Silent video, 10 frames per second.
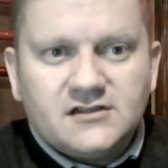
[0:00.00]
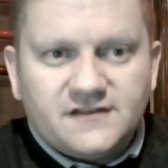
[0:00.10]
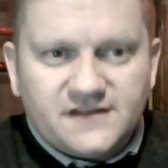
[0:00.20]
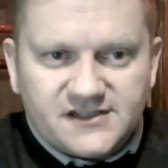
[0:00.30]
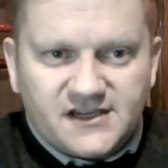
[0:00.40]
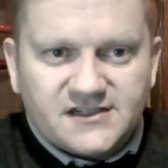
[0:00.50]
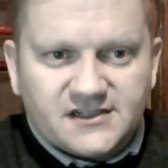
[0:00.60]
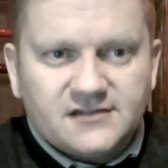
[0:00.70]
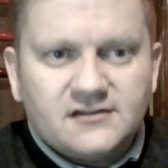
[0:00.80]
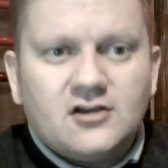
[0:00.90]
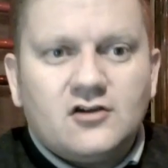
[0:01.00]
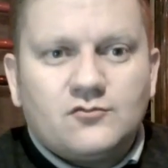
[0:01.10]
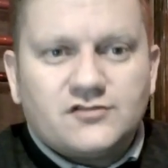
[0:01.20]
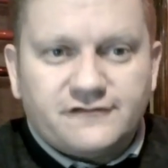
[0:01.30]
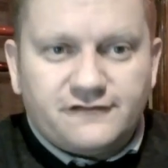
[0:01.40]
This idea
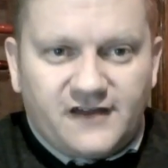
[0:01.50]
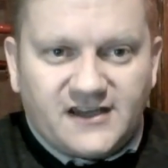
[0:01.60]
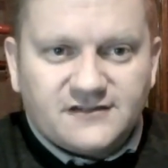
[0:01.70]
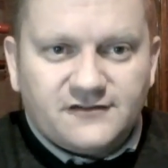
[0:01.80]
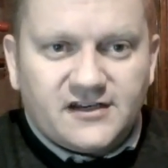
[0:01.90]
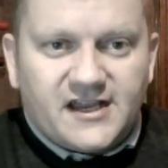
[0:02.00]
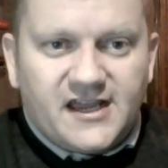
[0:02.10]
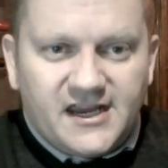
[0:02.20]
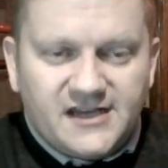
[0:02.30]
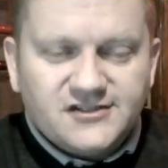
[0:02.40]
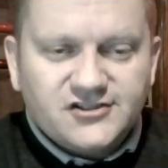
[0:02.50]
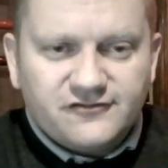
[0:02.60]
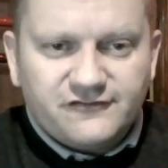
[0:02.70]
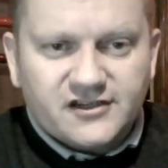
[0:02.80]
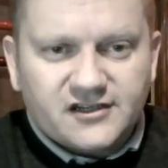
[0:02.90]
was effectively a hinged
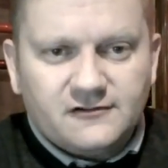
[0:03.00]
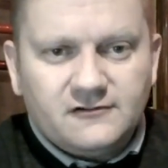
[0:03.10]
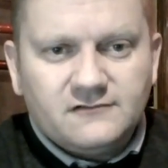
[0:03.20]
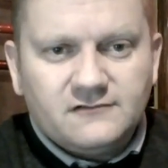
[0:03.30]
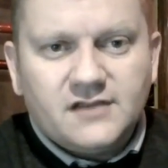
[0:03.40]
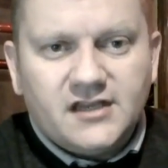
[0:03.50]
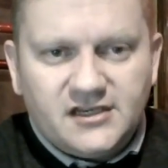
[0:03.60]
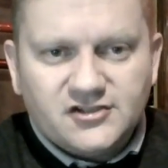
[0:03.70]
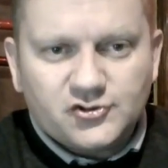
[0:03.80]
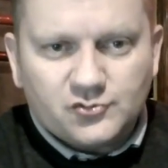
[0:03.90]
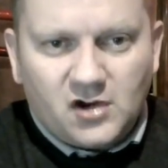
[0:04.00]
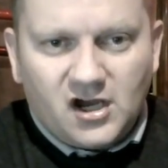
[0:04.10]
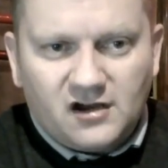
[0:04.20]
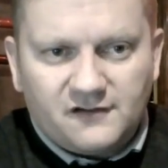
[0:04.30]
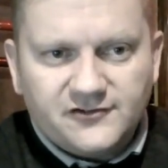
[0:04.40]
vehicle in two
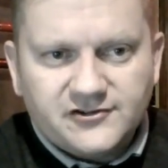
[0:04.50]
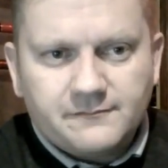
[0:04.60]
halves.